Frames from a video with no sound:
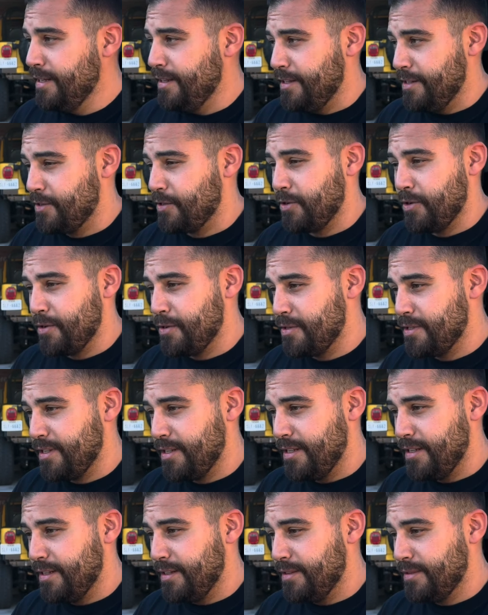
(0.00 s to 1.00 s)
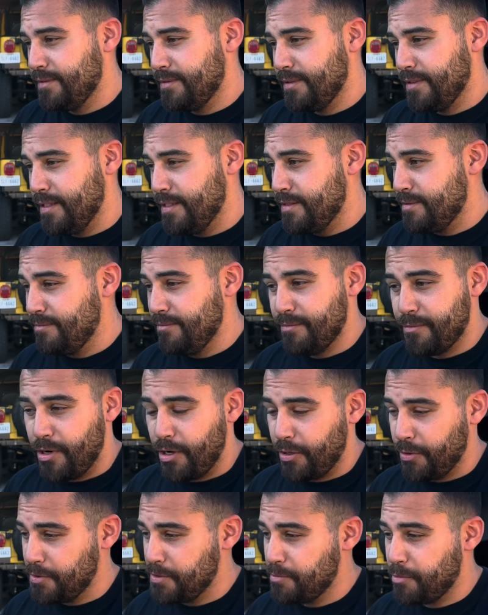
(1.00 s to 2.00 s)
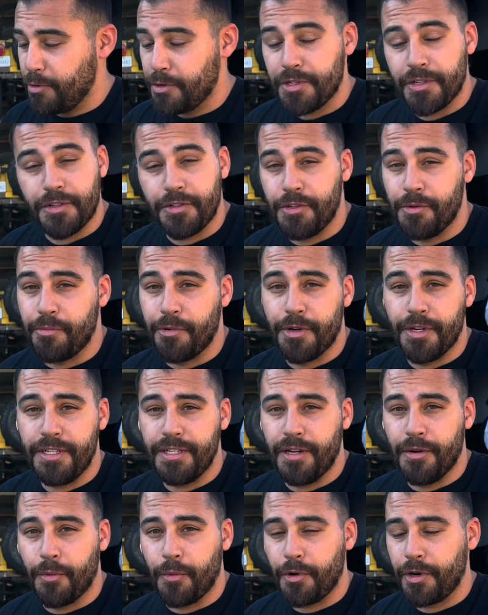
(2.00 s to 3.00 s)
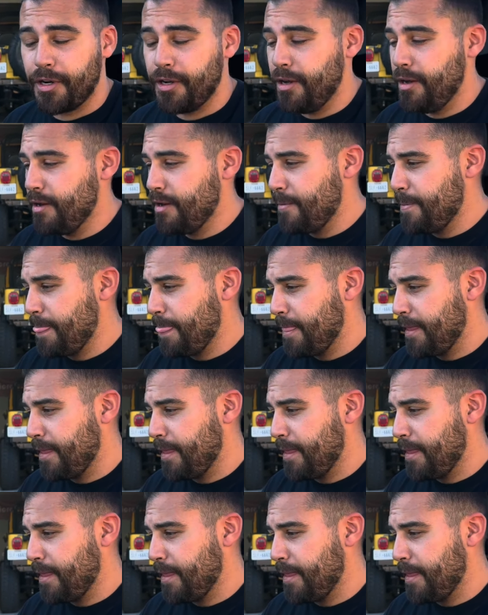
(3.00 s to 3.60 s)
These cars, these Bronco Sports are super easy to work on.